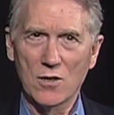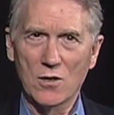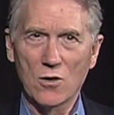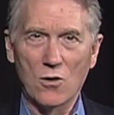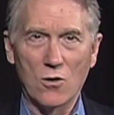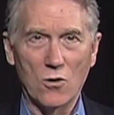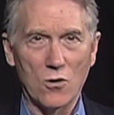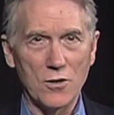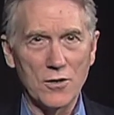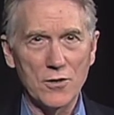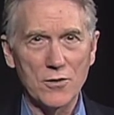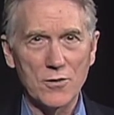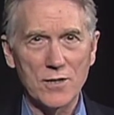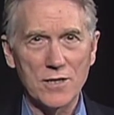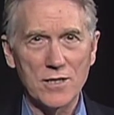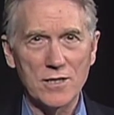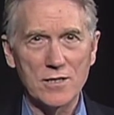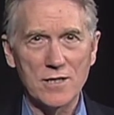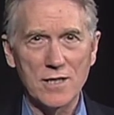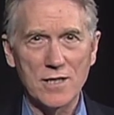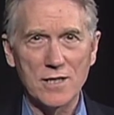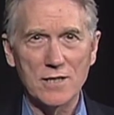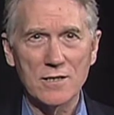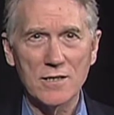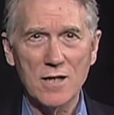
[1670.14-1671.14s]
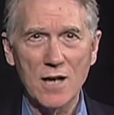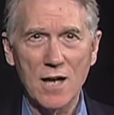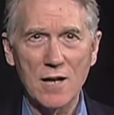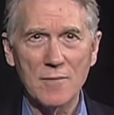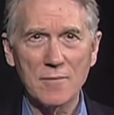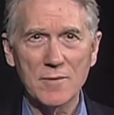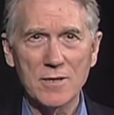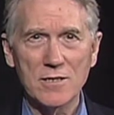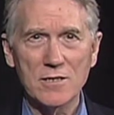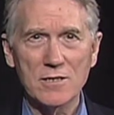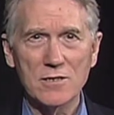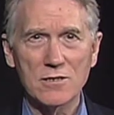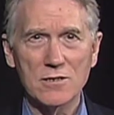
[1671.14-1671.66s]
Or you can send
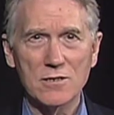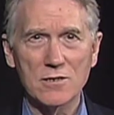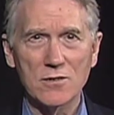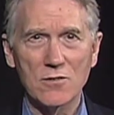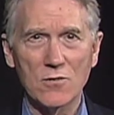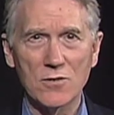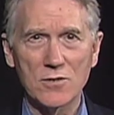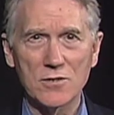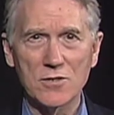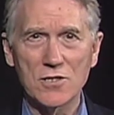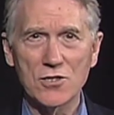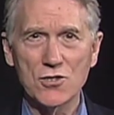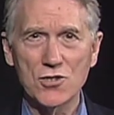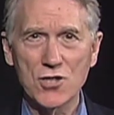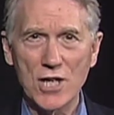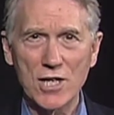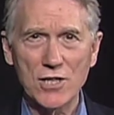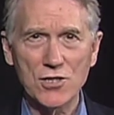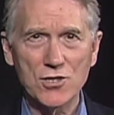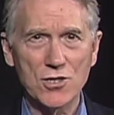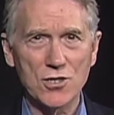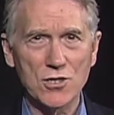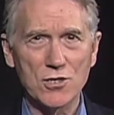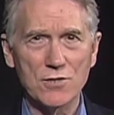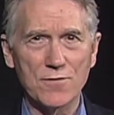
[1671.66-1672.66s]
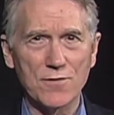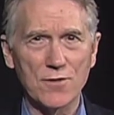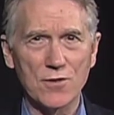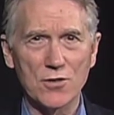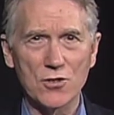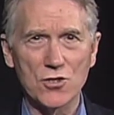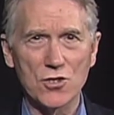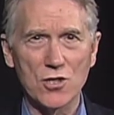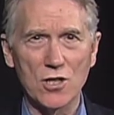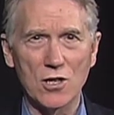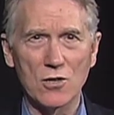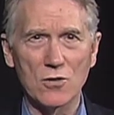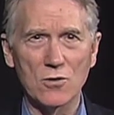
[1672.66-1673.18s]
comments or suggestions for a
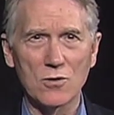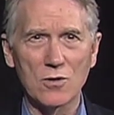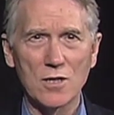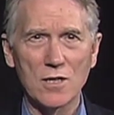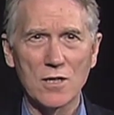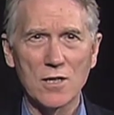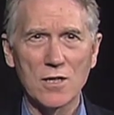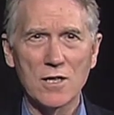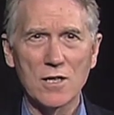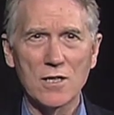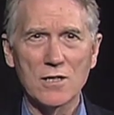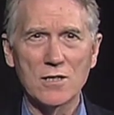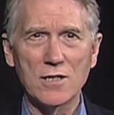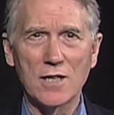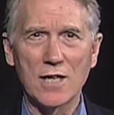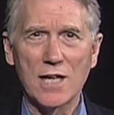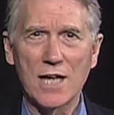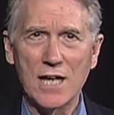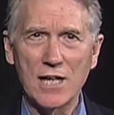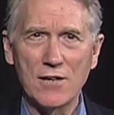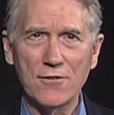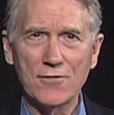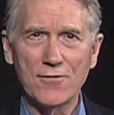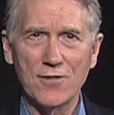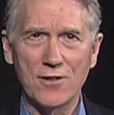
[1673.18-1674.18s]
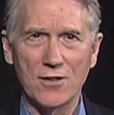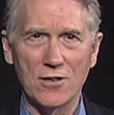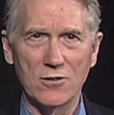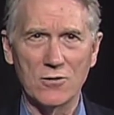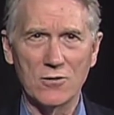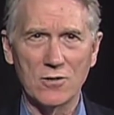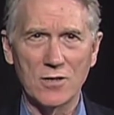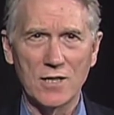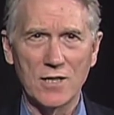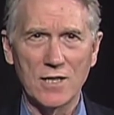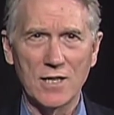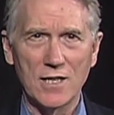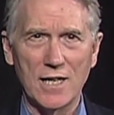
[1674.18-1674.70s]
show to
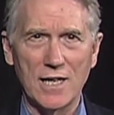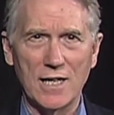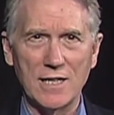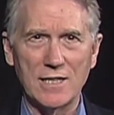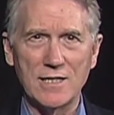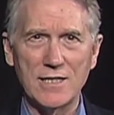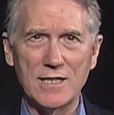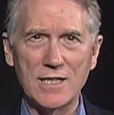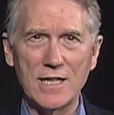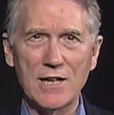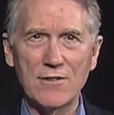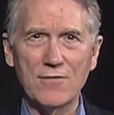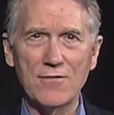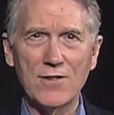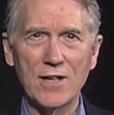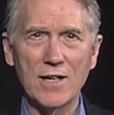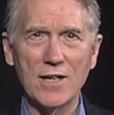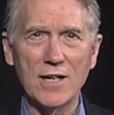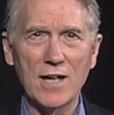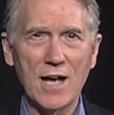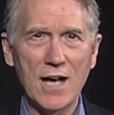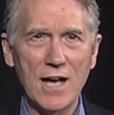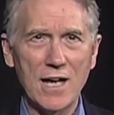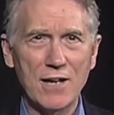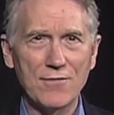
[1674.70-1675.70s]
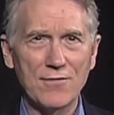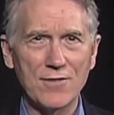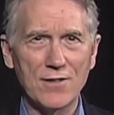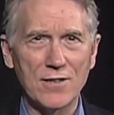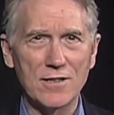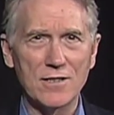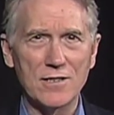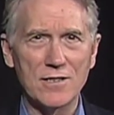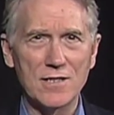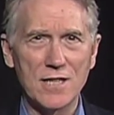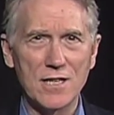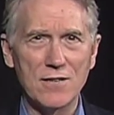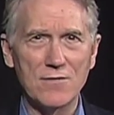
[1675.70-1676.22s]

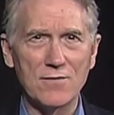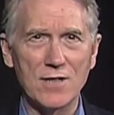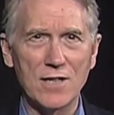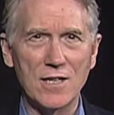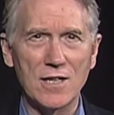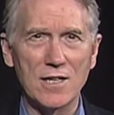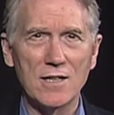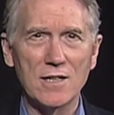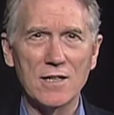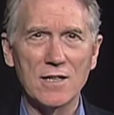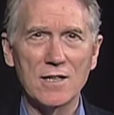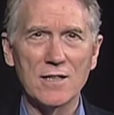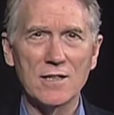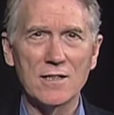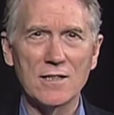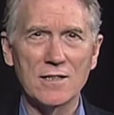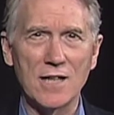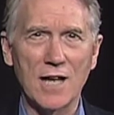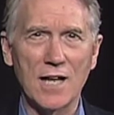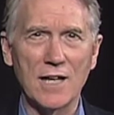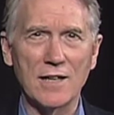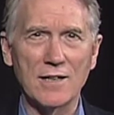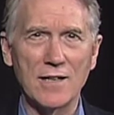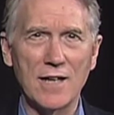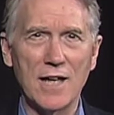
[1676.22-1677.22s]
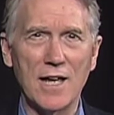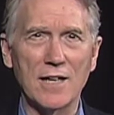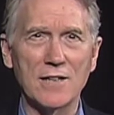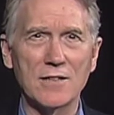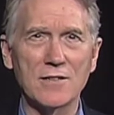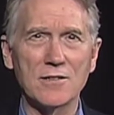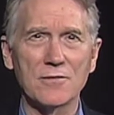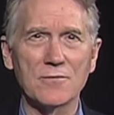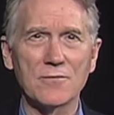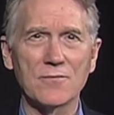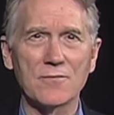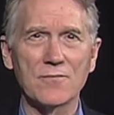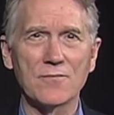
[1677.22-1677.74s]
info@dfa-tv.net.
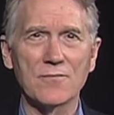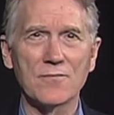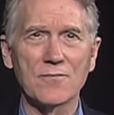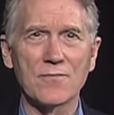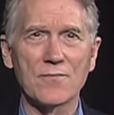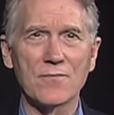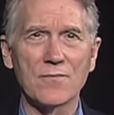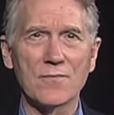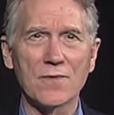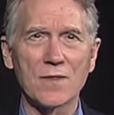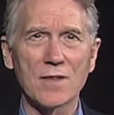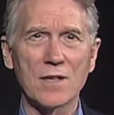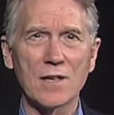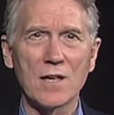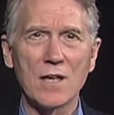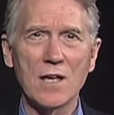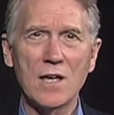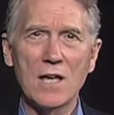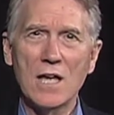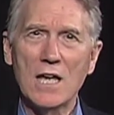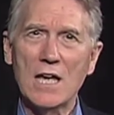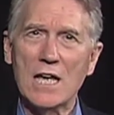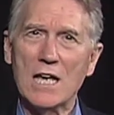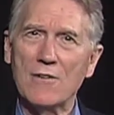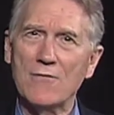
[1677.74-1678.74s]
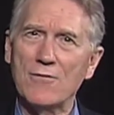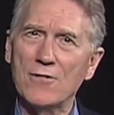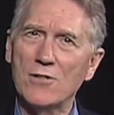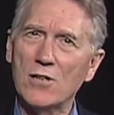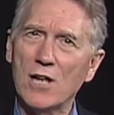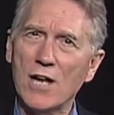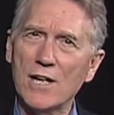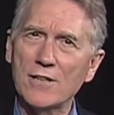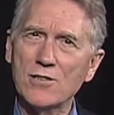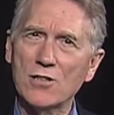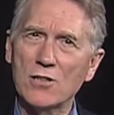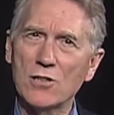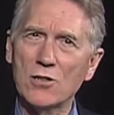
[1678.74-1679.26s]
If you'd
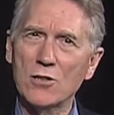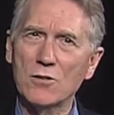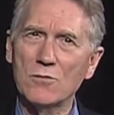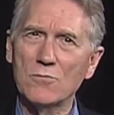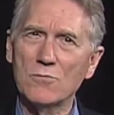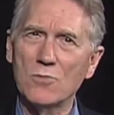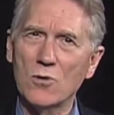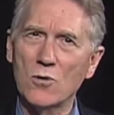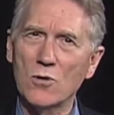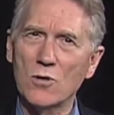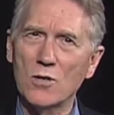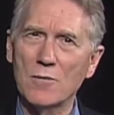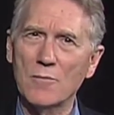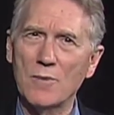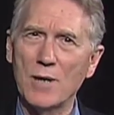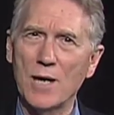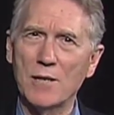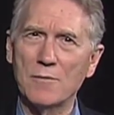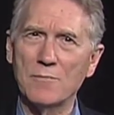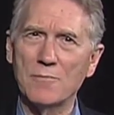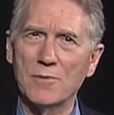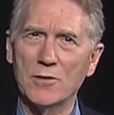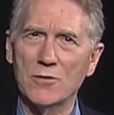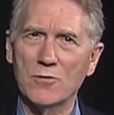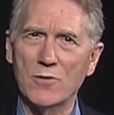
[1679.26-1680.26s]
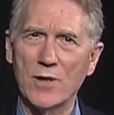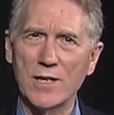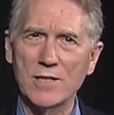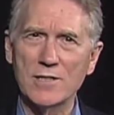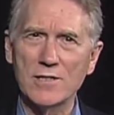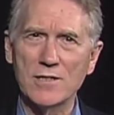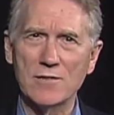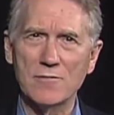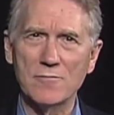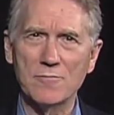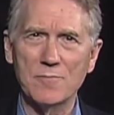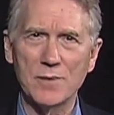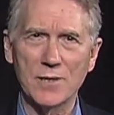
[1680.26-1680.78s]
like to learn more about
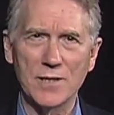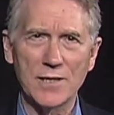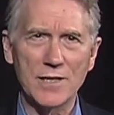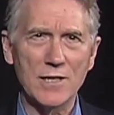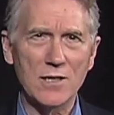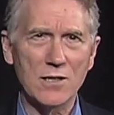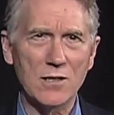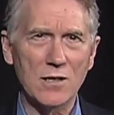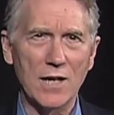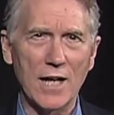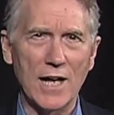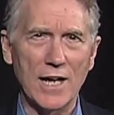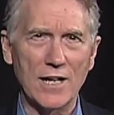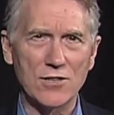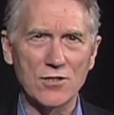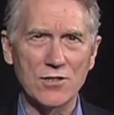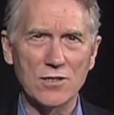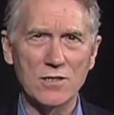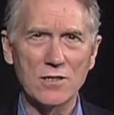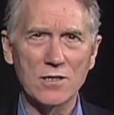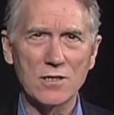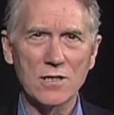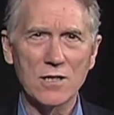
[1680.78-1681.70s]
progressive political action,